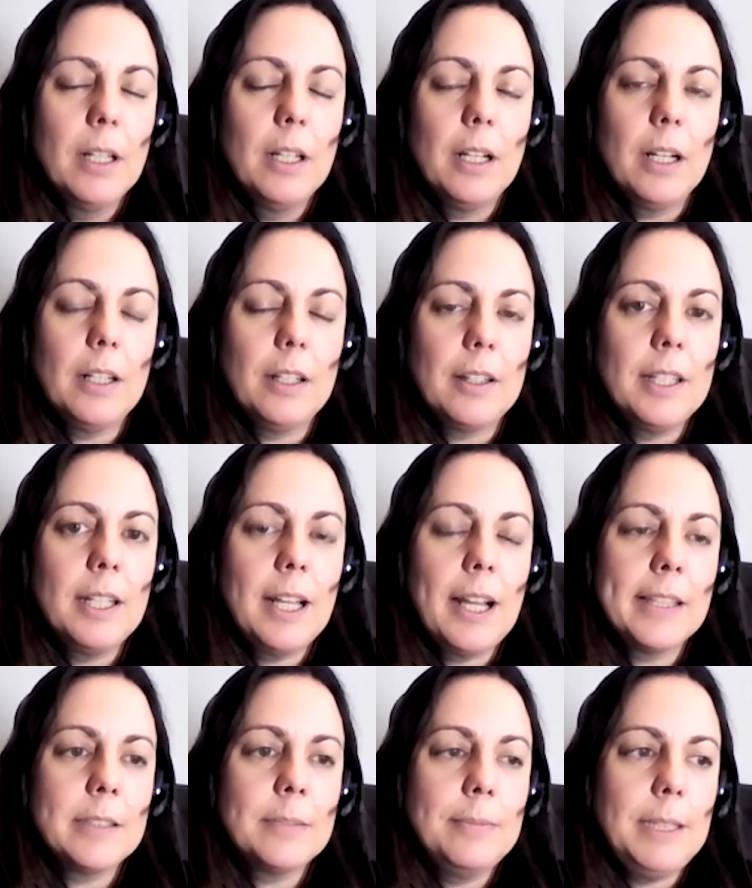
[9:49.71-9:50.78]
And I think
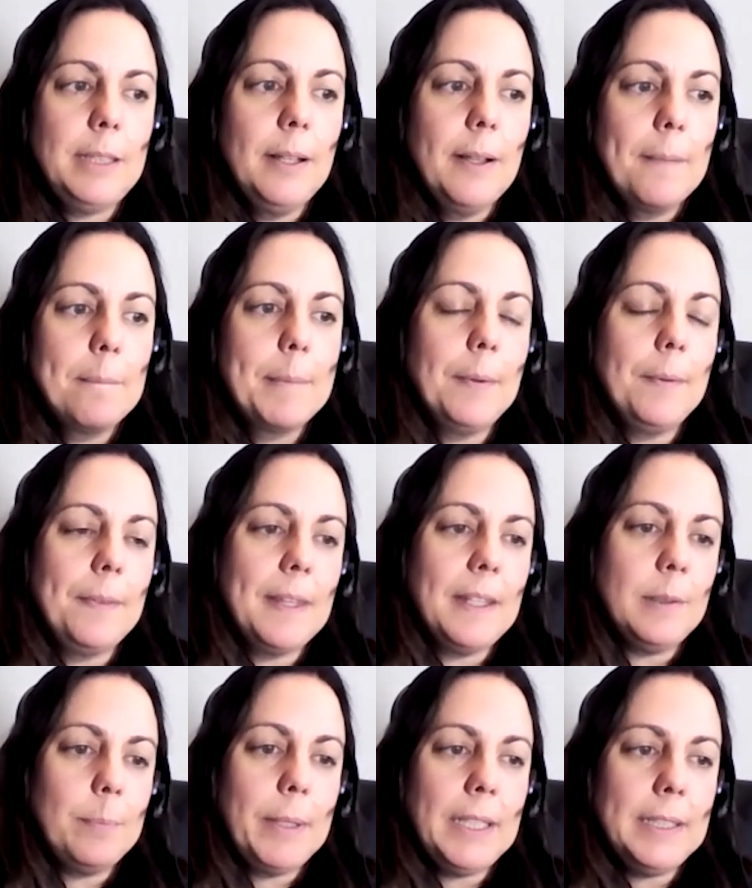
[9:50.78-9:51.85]
as we build
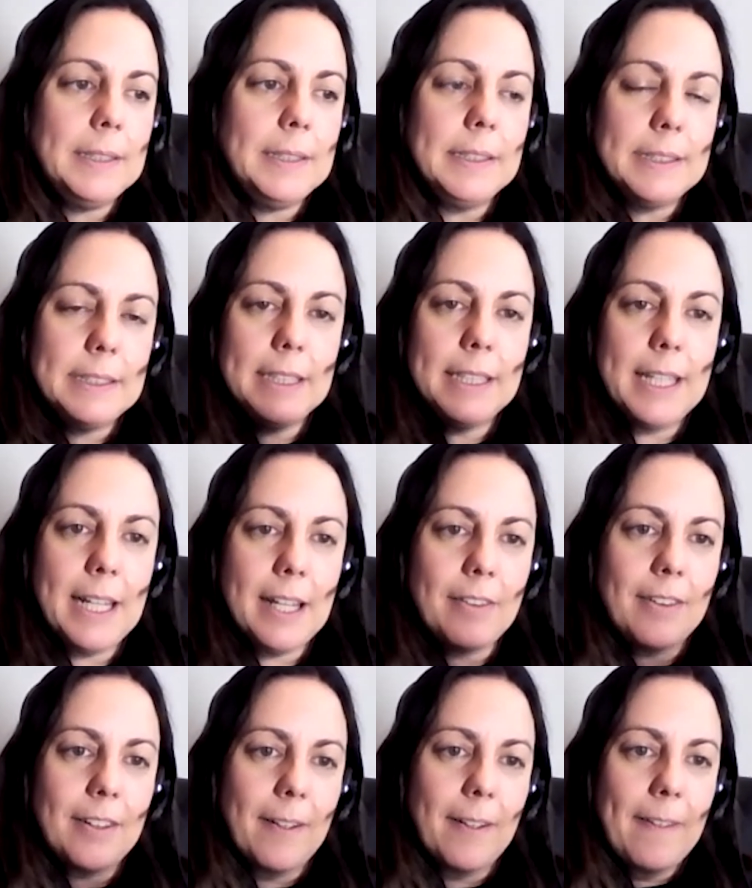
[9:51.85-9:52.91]
these pieces
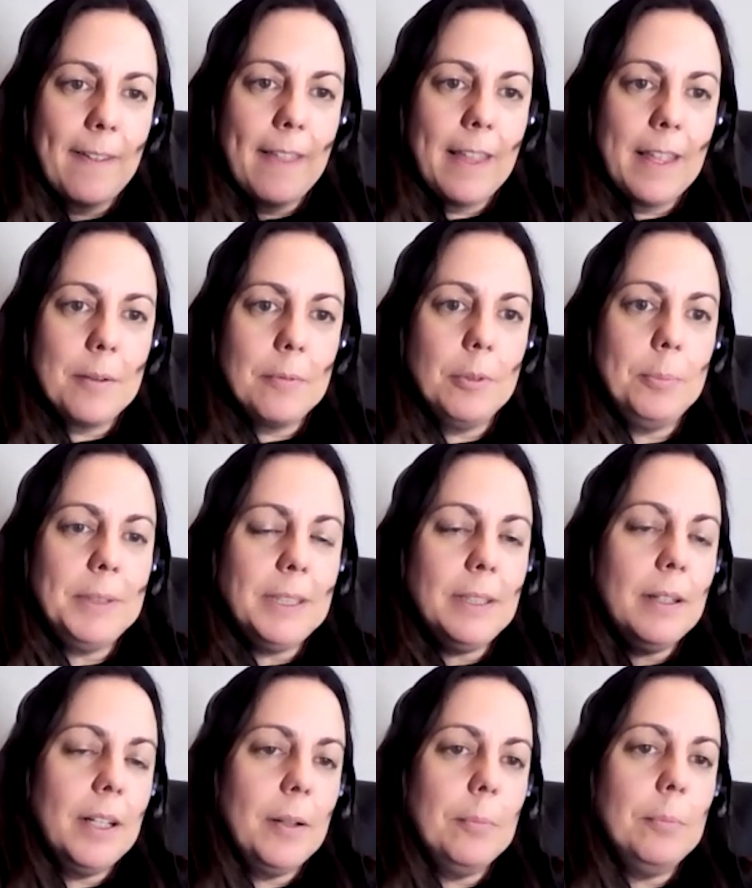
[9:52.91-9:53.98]
together, we'll be
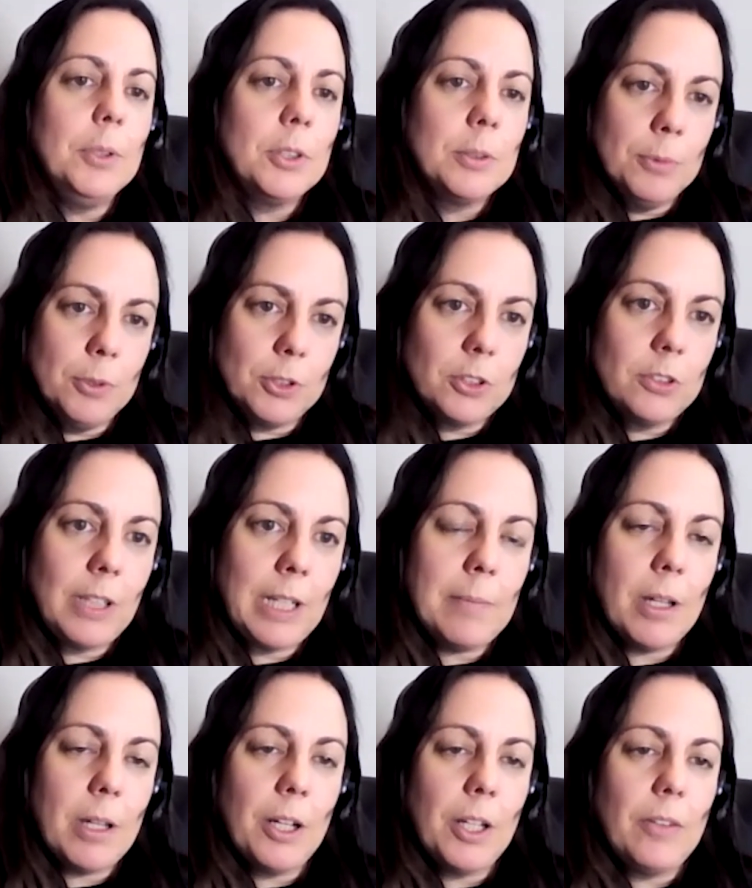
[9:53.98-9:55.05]
much more
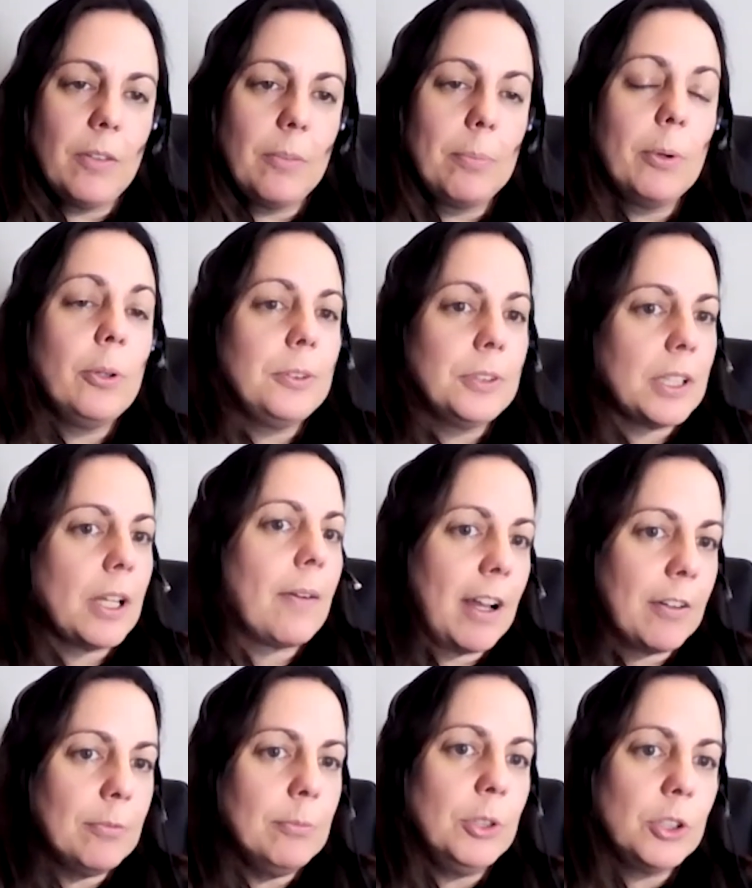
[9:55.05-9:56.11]
streamlined, but also
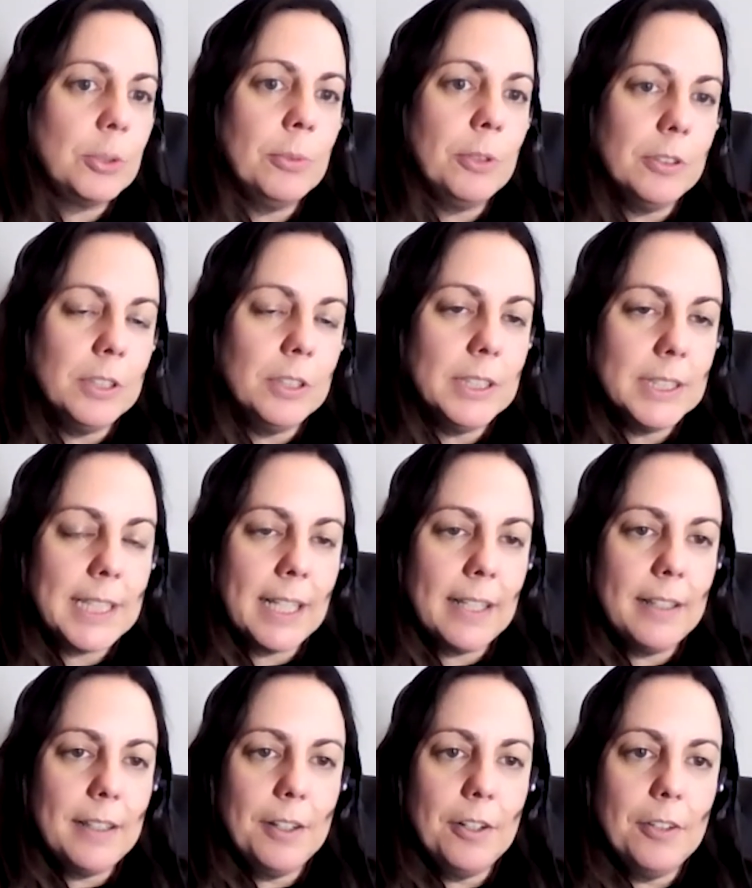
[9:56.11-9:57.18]
have much more
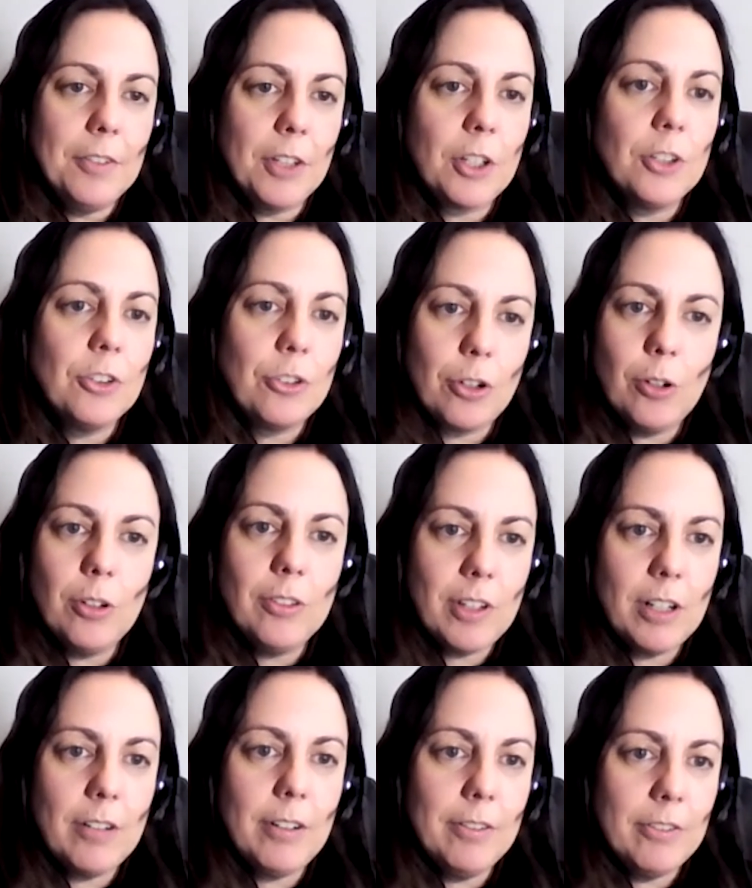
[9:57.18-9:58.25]
understanding of the control of
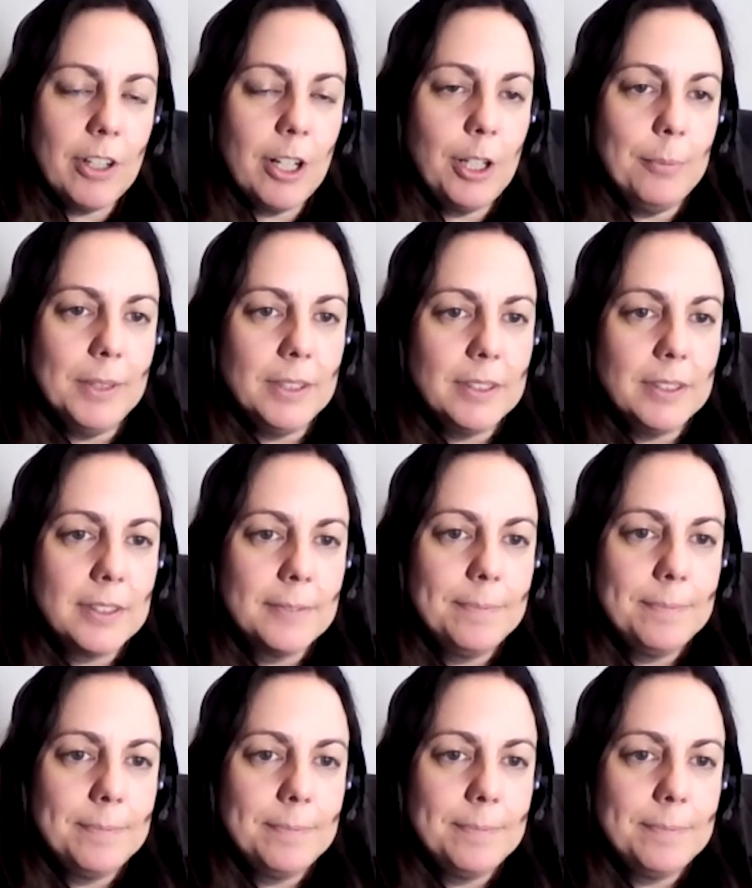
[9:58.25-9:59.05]
our environments.